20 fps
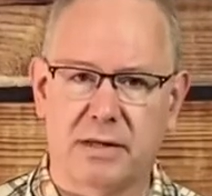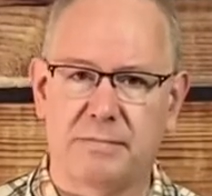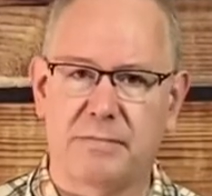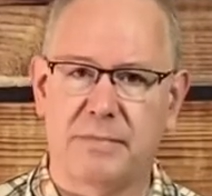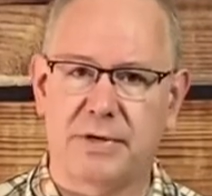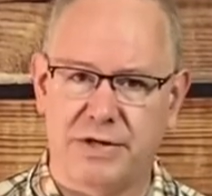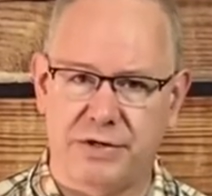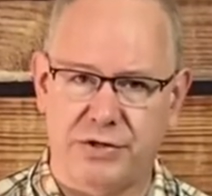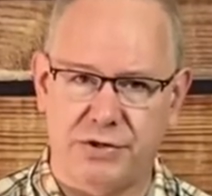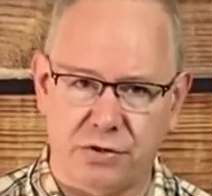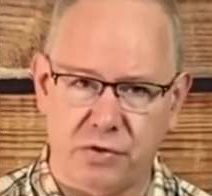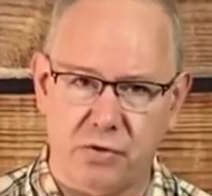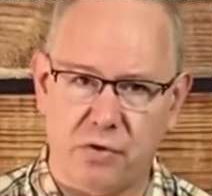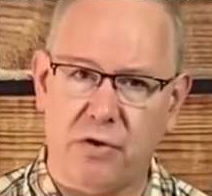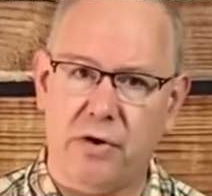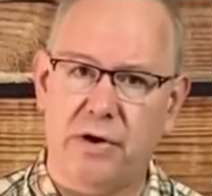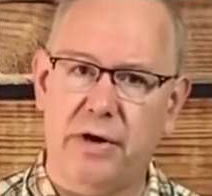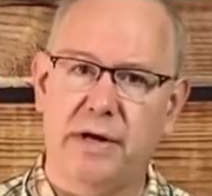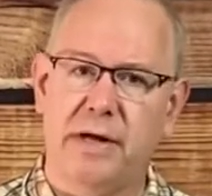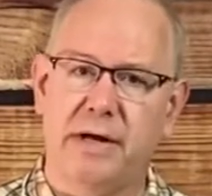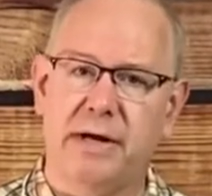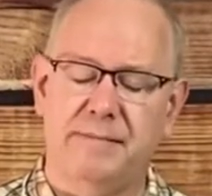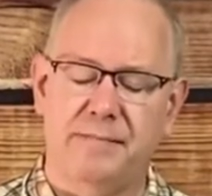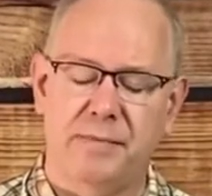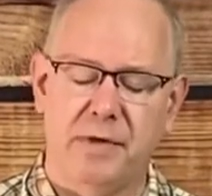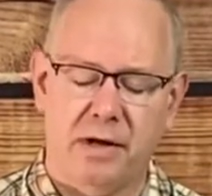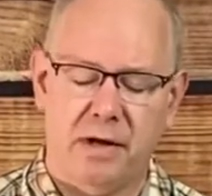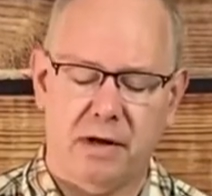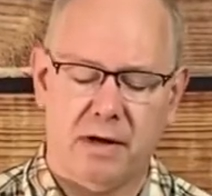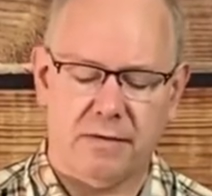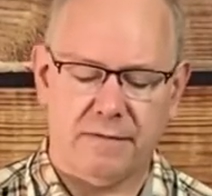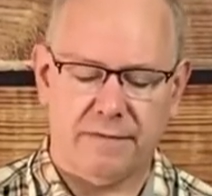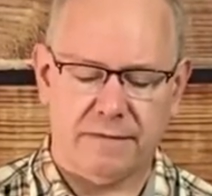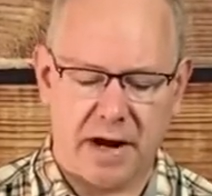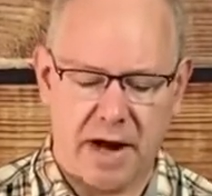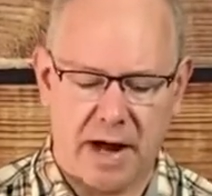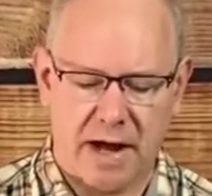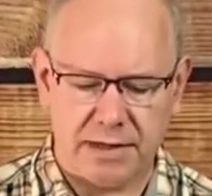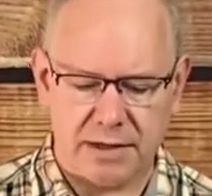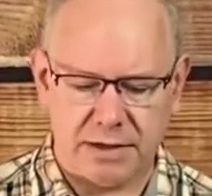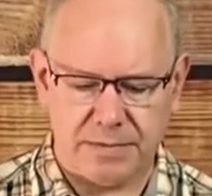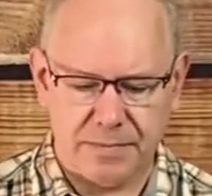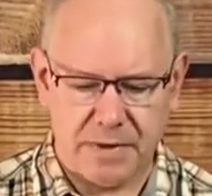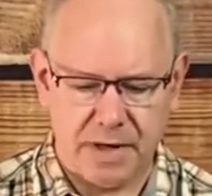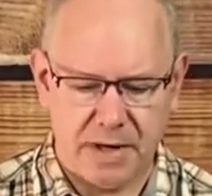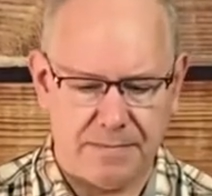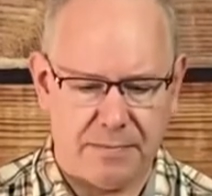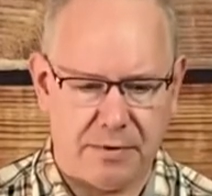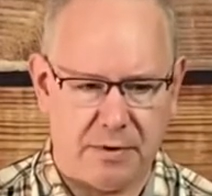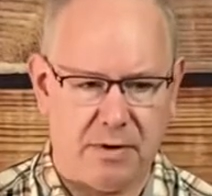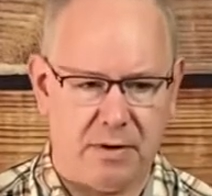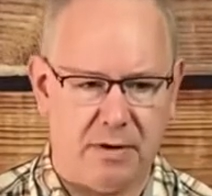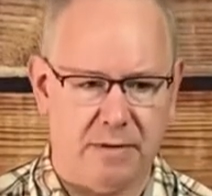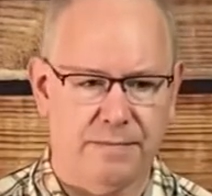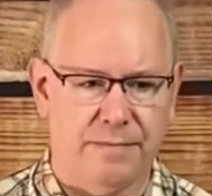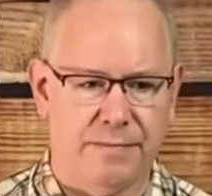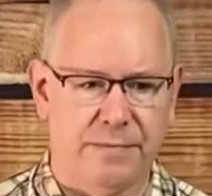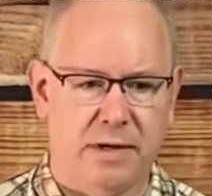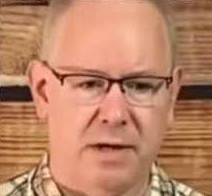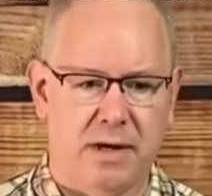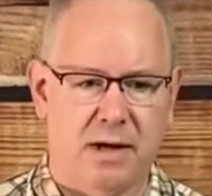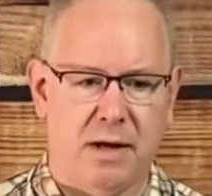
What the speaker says: majority of God's people